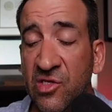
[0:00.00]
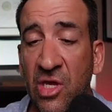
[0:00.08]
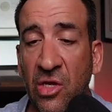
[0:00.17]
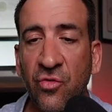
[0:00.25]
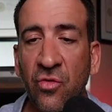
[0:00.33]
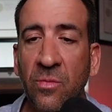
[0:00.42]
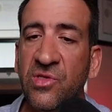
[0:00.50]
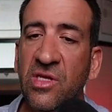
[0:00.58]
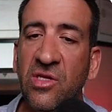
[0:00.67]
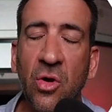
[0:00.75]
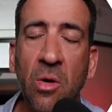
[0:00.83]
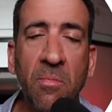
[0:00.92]
syndromes.
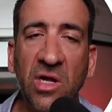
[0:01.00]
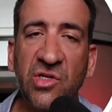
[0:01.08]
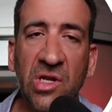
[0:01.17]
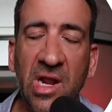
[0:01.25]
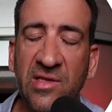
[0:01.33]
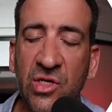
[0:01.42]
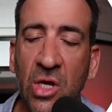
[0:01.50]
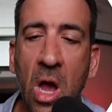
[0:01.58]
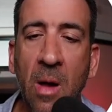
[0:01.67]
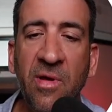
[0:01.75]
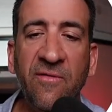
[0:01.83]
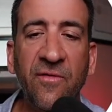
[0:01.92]
These are much less
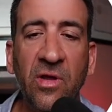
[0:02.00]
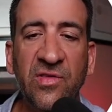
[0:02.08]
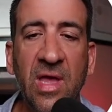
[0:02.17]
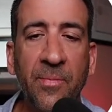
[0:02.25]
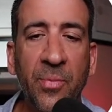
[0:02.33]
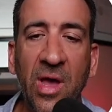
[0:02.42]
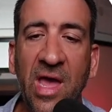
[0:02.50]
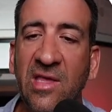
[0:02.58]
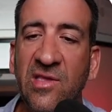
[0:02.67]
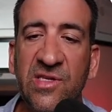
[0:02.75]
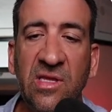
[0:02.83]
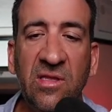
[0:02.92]
common. For example,
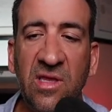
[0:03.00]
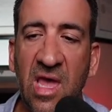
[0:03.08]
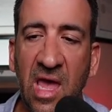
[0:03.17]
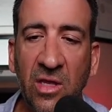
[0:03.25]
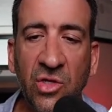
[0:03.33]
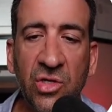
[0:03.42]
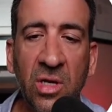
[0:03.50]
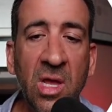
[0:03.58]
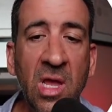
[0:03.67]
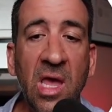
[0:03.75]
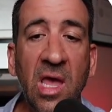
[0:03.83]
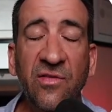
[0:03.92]
ACTH
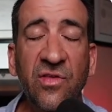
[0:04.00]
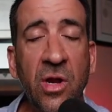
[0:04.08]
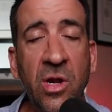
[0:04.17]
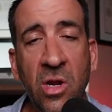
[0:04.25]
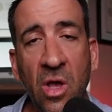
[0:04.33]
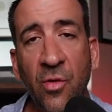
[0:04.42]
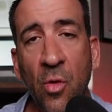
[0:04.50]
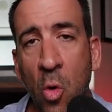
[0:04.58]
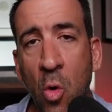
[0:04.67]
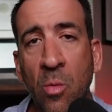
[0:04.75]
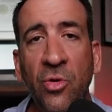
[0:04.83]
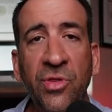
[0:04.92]
is another
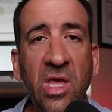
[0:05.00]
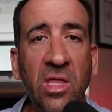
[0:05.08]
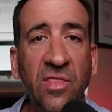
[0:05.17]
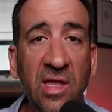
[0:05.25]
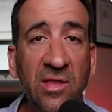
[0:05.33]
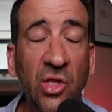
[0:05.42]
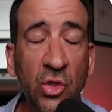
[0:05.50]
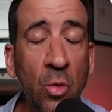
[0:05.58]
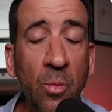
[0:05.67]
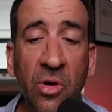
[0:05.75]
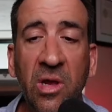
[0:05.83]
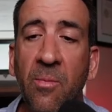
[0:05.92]
hormone that the
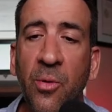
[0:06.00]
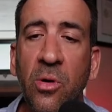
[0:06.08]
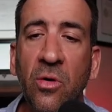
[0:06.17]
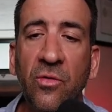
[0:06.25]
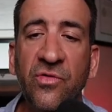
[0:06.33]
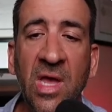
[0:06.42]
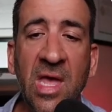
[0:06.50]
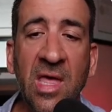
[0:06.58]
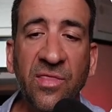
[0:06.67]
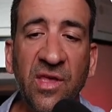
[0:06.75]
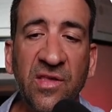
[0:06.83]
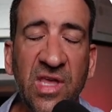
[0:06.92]
tumor can produce.
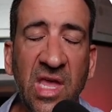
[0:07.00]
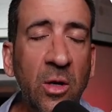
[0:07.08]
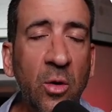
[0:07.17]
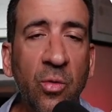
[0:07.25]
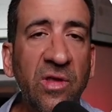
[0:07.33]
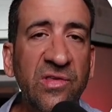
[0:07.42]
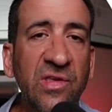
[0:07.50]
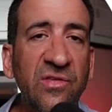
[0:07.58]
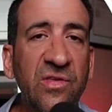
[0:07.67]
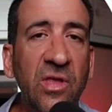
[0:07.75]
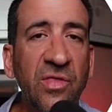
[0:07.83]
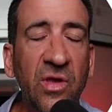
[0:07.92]
This
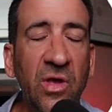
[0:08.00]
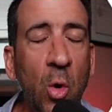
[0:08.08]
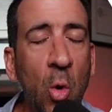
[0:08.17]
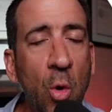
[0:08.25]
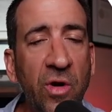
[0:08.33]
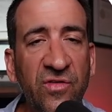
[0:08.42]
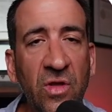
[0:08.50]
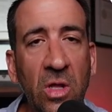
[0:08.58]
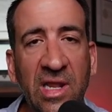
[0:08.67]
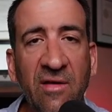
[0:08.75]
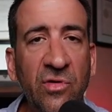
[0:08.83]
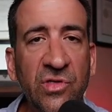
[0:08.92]
increases the
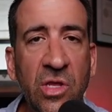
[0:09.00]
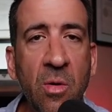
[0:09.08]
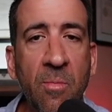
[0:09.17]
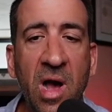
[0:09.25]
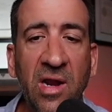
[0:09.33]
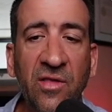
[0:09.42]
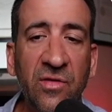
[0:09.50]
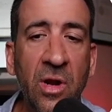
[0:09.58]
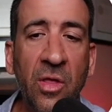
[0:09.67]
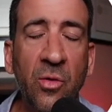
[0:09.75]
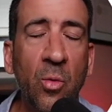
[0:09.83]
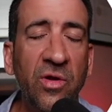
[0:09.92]
cortisol levels in your bodies.
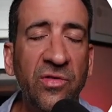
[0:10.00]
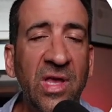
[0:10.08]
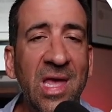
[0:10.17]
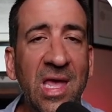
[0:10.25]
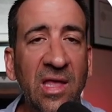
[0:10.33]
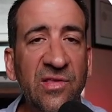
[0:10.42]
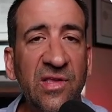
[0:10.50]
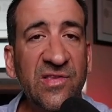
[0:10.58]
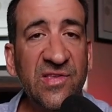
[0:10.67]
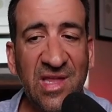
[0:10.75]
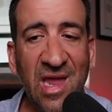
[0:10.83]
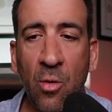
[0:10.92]
In other words, it's a
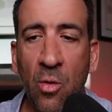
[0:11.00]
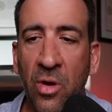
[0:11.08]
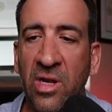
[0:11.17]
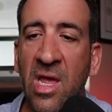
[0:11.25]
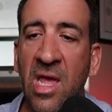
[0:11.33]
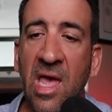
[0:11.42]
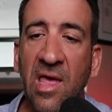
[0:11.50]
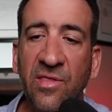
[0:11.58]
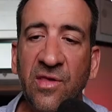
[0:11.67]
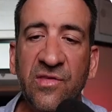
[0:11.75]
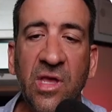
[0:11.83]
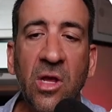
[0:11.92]
steroid,
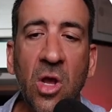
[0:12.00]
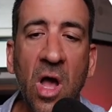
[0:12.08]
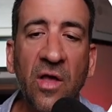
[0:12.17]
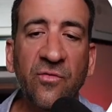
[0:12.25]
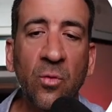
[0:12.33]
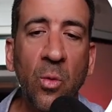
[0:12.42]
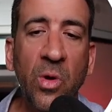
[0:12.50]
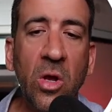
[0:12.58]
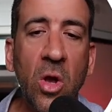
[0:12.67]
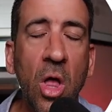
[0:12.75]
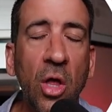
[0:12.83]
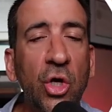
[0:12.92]
and this can cause what we
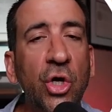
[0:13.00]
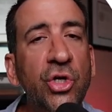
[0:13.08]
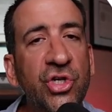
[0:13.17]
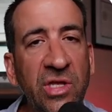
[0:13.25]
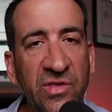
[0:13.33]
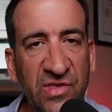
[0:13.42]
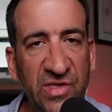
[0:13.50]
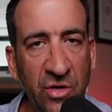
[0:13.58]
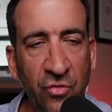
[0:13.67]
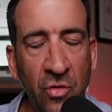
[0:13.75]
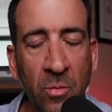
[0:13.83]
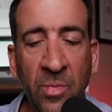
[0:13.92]
call Cushing
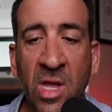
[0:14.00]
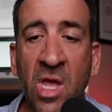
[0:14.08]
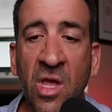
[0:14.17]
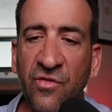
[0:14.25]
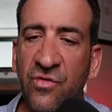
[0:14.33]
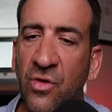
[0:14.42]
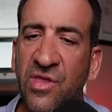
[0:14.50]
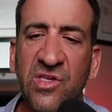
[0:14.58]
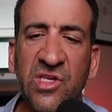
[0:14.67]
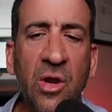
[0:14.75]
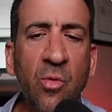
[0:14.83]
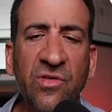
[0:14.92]
syndrome. So
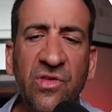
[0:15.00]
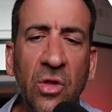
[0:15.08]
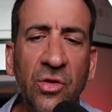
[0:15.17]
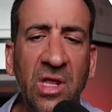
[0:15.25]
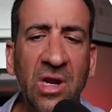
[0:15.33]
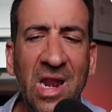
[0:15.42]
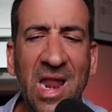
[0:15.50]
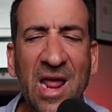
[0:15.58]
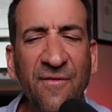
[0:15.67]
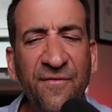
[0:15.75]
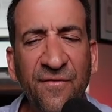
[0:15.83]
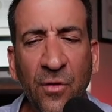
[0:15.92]
this can result in a
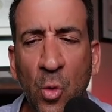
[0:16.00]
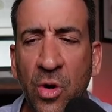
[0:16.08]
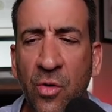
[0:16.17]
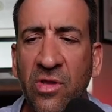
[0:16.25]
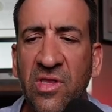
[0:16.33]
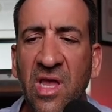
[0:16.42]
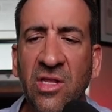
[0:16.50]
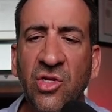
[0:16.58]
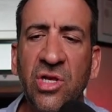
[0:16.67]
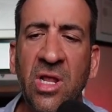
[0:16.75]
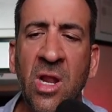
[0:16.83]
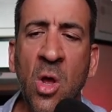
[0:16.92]
lot of fluid
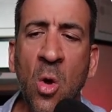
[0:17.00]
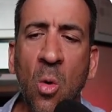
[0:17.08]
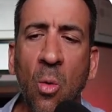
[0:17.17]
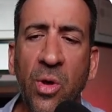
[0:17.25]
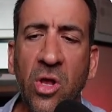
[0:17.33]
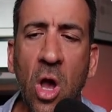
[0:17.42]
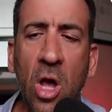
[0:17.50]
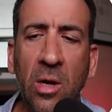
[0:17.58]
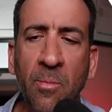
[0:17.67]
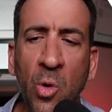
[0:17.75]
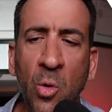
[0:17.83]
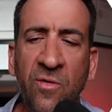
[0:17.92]
retention, what we call
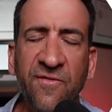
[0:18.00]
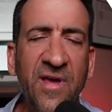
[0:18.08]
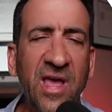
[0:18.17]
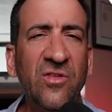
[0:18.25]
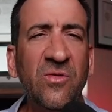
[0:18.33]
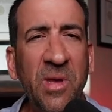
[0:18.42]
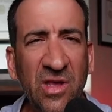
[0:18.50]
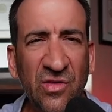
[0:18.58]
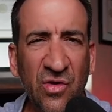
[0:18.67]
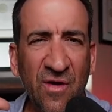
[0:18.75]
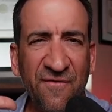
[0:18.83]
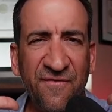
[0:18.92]
a moon face,
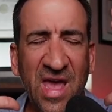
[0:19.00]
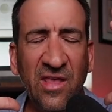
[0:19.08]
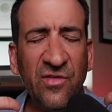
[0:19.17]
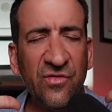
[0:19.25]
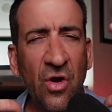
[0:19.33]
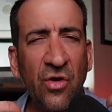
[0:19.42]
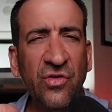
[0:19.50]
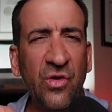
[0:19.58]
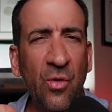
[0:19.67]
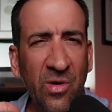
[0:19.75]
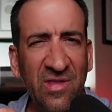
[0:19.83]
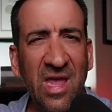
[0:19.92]
because your face starts
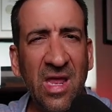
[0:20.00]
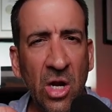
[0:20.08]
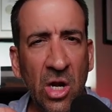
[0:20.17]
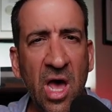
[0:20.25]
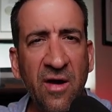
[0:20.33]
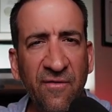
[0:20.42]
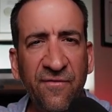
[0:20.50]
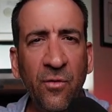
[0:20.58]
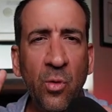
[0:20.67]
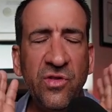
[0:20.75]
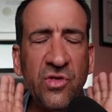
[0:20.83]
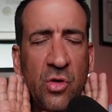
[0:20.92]
to retain a lot of
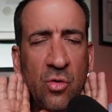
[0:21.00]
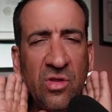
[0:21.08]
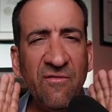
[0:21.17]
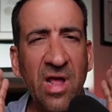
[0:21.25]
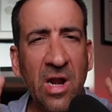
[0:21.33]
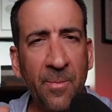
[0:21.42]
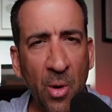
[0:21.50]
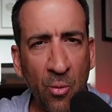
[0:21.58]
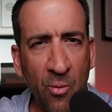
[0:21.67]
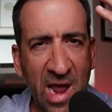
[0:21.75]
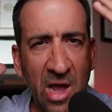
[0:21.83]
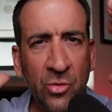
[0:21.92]
fluid, so you develop a
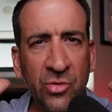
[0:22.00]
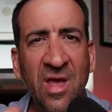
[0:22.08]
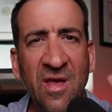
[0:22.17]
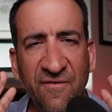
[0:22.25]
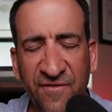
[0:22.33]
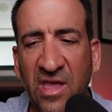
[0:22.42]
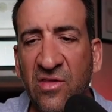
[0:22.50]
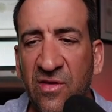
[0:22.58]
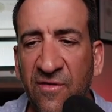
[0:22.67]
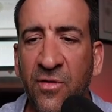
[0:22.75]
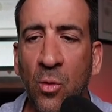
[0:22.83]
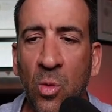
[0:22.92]
round
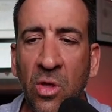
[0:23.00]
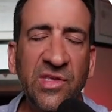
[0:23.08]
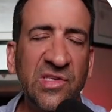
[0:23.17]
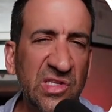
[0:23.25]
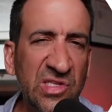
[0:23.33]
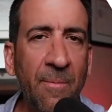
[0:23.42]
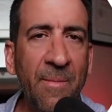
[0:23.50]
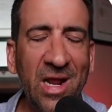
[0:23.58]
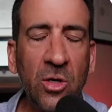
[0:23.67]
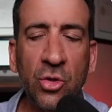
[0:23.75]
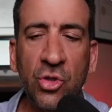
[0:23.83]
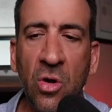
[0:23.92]
face, if you will. This is the
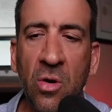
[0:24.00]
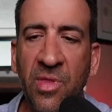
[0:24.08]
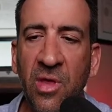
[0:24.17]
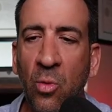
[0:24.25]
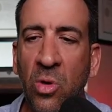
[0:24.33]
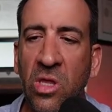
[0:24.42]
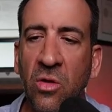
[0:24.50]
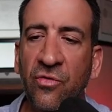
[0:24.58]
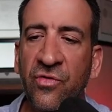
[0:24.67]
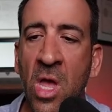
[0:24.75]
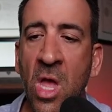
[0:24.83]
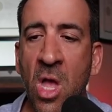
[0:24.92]
medical term that we
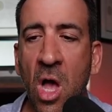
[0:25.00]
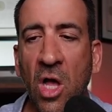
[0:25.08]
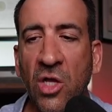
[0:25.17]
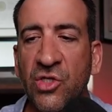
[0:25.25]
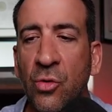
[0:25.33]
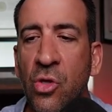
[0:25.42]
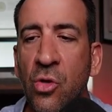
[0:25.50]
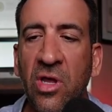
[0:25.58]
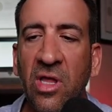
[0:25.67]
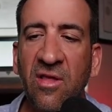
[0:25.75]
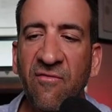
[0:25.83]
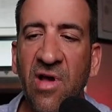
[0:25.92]
use. Also, you
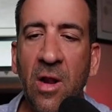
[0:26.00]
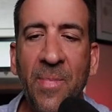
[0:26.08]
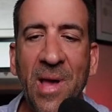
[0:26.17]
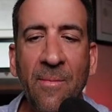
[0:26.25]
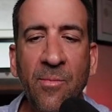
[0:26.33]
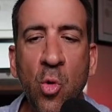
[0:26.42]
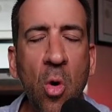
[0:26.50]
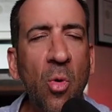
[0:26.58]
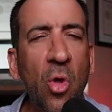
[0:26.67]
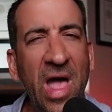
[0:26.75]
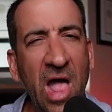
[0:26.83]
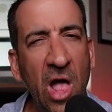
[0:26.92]
can develop
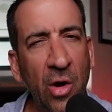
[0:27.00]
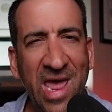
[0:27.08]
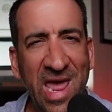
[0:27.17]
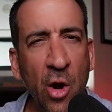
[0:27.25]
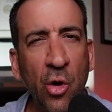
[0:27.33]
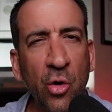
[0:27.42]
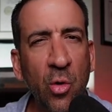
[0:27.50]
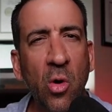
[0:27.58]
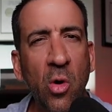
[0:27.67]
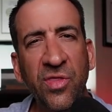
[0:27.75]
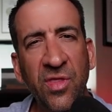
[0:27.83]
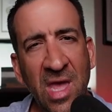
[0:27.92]
abnormal hair
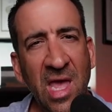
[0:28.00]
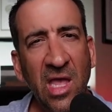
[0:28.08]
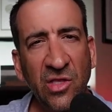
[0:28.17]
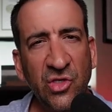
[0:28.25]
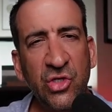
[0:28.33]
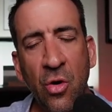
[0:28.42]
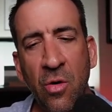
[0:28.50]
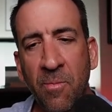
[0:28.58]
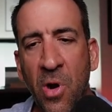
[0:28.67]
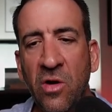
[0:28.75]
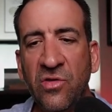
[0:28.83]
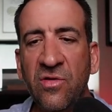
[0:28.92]
growth in certain
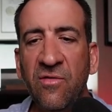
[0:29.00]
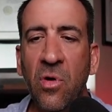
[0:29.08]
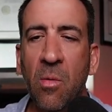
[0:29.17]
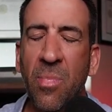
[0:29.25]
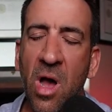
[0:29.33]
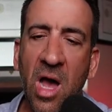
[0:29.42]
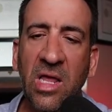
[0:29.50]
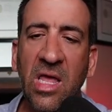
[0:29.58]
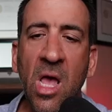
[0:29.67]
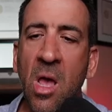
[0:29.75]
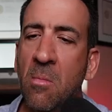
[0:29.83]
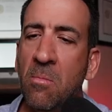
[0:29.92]
parts of your
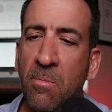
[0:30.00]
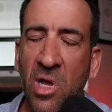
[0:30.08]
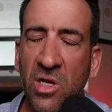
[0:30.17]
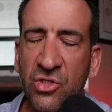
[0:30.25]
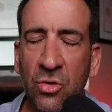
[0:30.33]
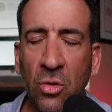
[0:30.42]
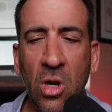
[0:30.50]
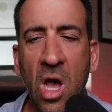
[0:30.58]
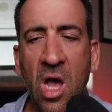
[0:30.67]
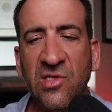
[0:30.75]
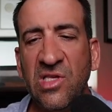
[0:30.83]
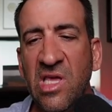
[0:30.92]
body, muscle
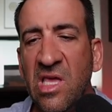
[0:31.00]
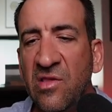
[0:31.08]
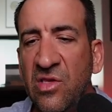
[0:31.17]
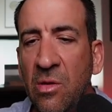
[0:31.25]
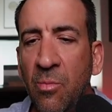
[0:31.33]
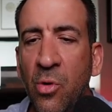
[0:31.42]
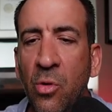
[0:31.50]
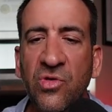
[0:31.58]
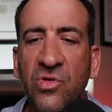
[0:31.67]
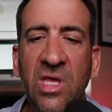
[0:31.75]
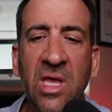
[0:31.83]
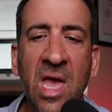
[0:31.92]
loss, easy
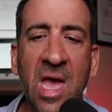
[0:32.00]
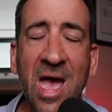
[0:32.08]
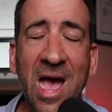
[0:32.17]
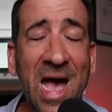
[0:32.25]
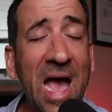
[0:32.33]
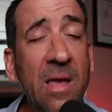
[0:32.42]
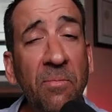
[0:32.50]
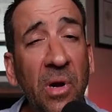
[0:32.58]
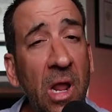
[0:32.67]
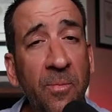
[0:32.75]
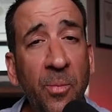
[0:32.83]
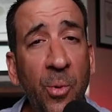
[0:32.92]
bruising, high
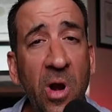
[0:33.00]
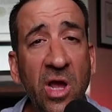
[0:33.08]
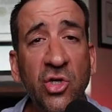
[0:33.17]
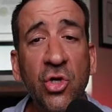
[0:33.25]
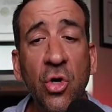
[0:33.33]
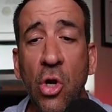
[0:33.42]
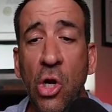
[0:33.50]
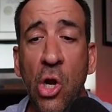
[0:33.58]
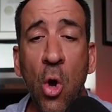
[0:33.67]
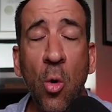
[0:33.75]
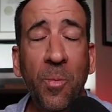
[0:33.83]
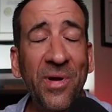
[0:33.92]
blood pressure,
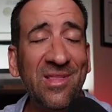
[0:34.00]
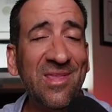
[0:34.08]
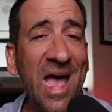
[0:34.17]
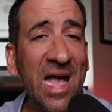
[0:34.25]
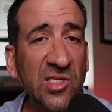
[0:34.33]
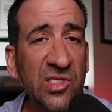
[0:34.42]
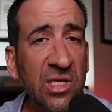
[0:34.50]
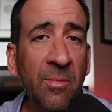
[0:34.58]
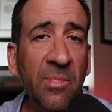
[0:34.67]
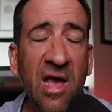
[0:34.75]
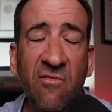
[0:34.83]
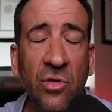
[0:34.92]
low
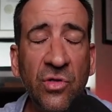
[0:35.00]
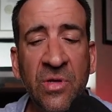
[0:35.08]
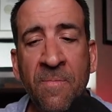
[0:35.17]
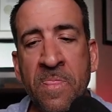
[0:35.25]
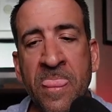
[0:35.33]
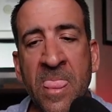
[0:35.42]
potassium levels.